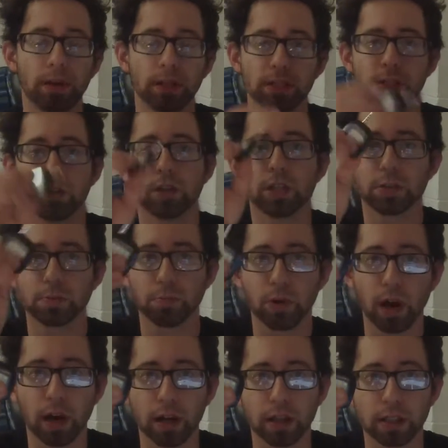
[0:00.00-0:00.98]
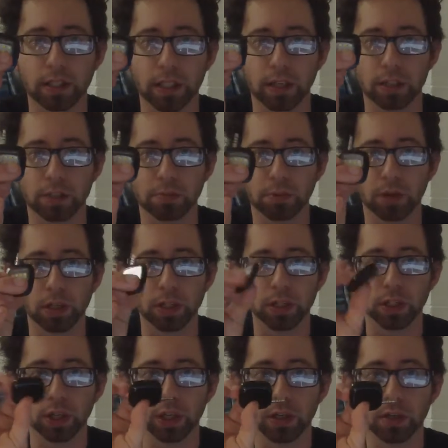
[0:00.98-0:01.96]
so this product here is pretty
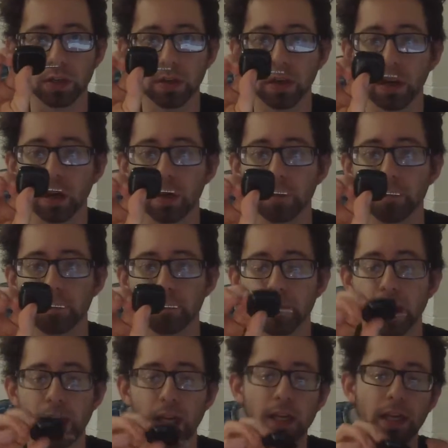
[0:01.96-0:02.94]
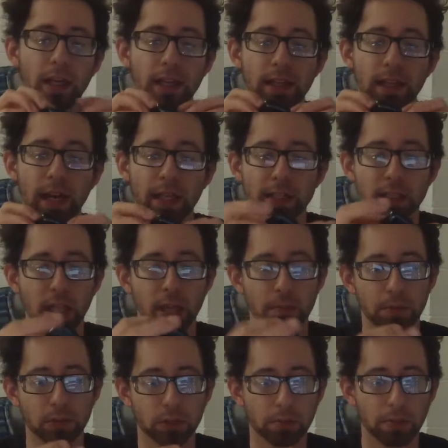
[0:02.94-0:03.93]
good, and it lights
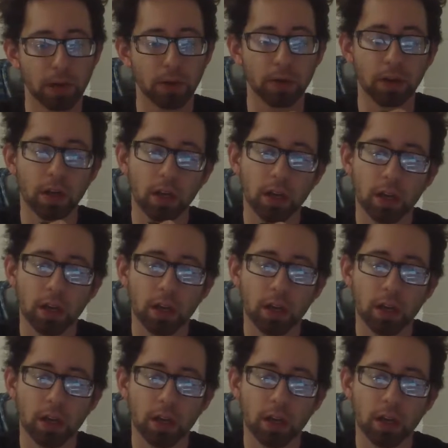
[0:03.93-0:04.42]
up. There's about